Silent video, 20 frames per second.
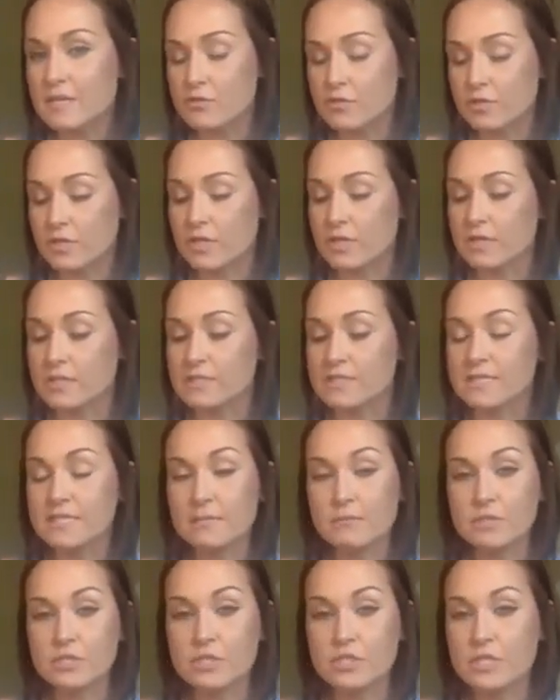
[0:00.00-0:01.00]
you're getting
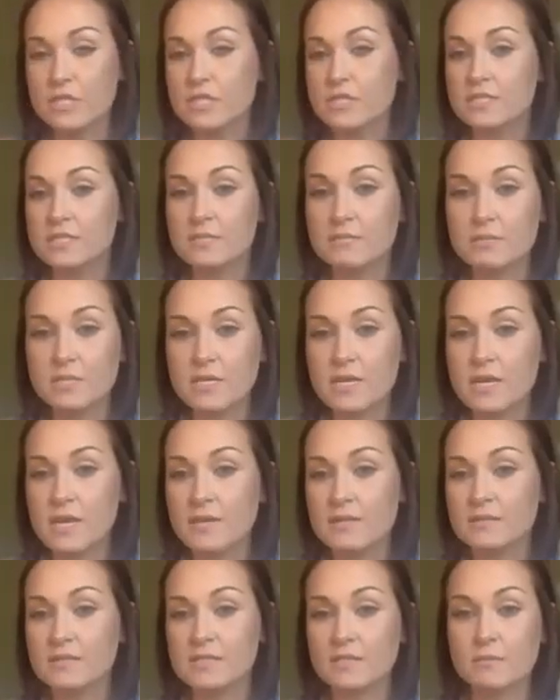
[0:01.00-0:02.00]
CBG,
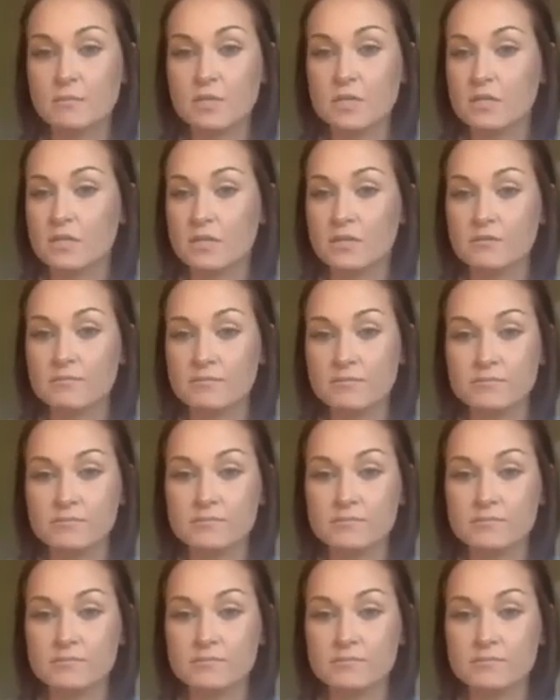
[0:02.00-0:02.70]
CBN, CB,